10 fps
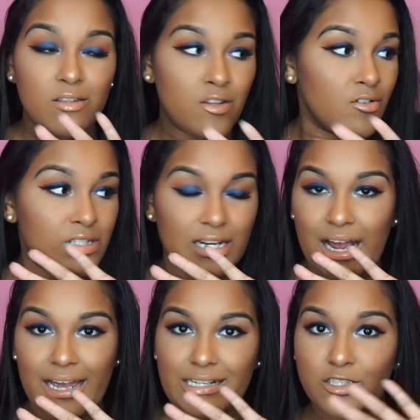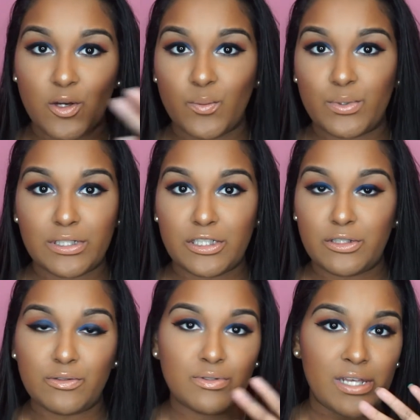that I don't really
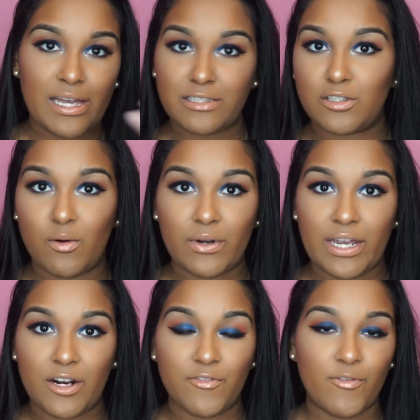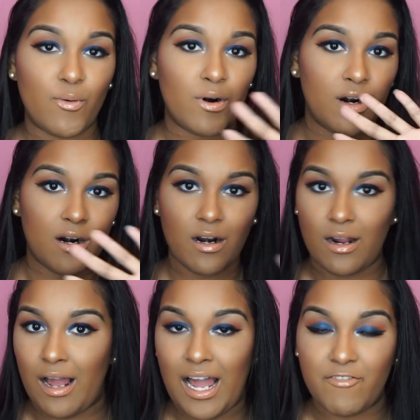use and don't care for,
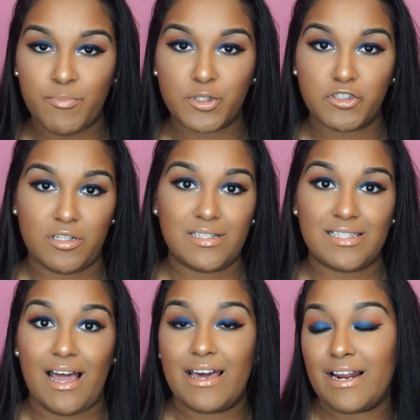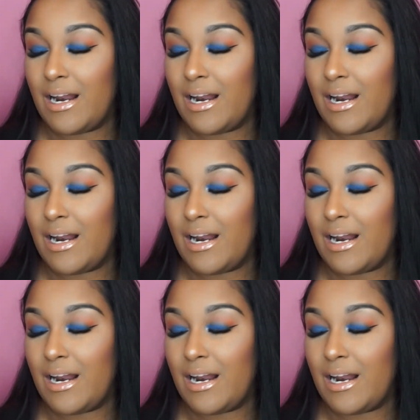I've pushed to the side.